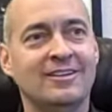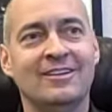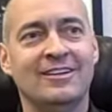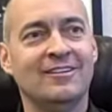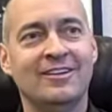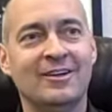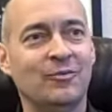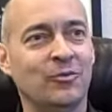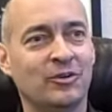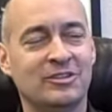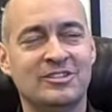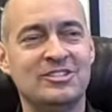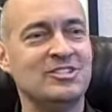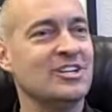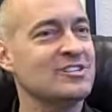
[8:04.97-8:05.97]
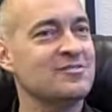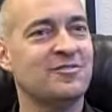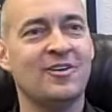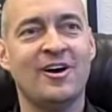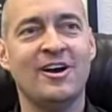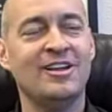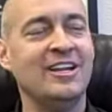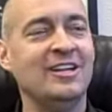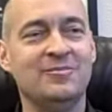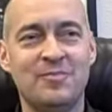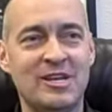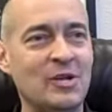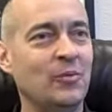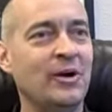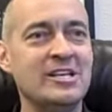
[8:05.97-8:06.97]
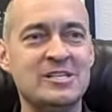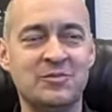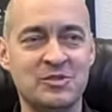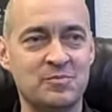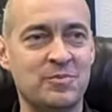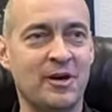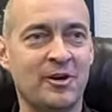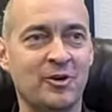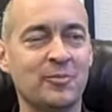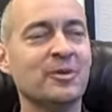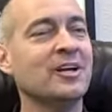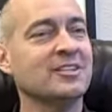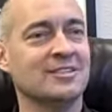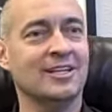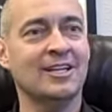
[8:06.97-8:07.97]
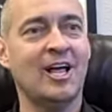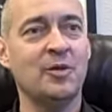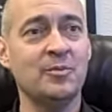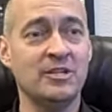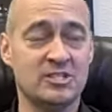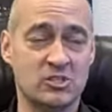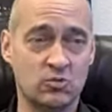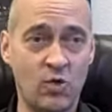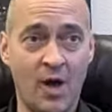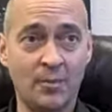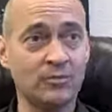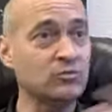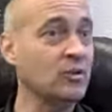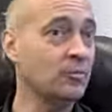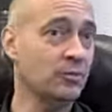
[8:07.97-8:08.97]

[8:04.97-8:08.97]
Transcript: It worked just fine, and in many ways it was better because it allowed me to swap between